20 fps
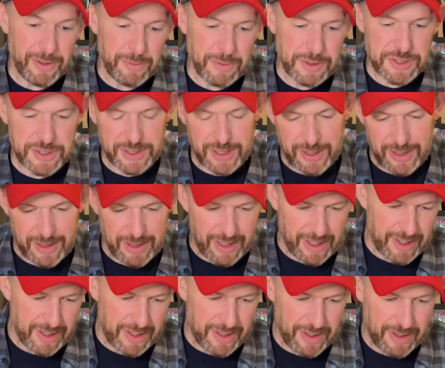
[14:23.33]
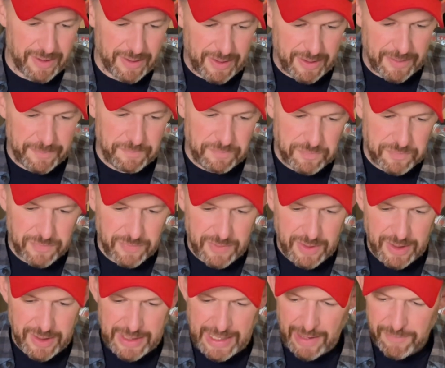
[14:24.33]
which then I
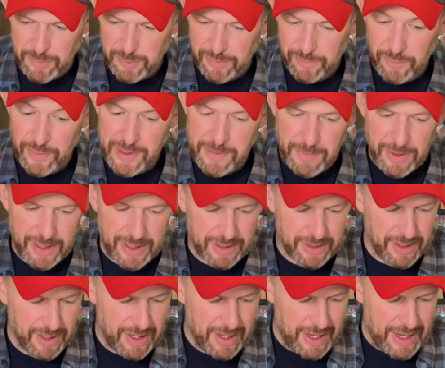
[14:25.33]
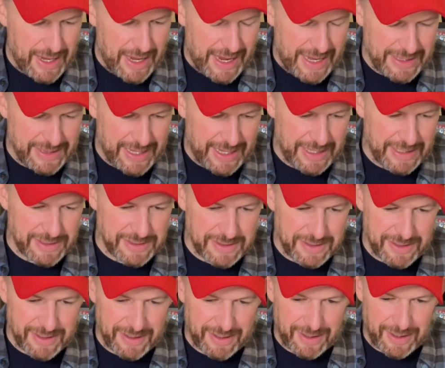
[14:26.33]
gave to a friend of mine, and then
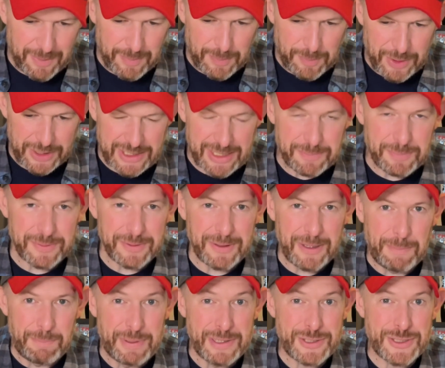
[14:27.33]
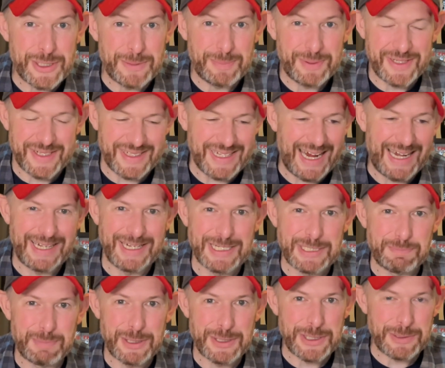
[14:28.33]
I picked up a Bishop, a
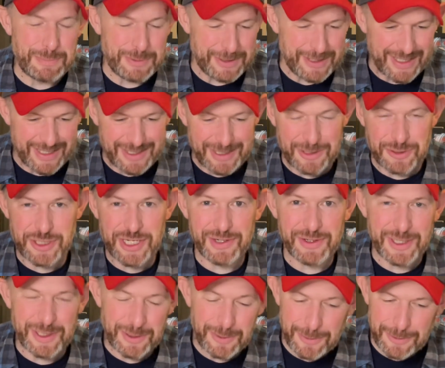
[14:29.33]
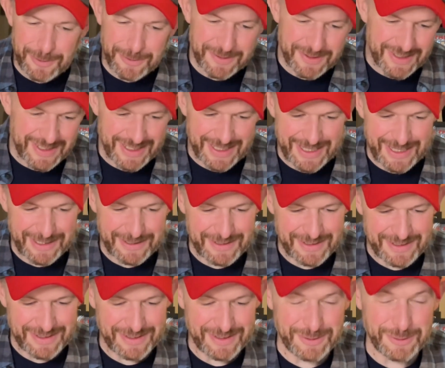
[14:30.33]
'90s Bishop with like the Jerry curl
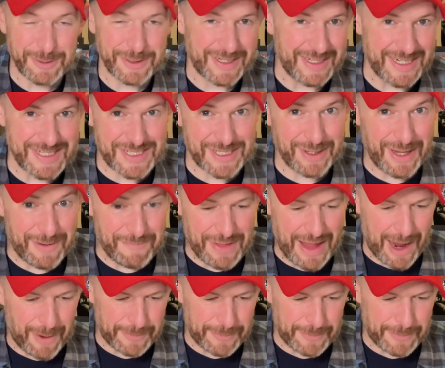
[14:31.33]
look, and I still have that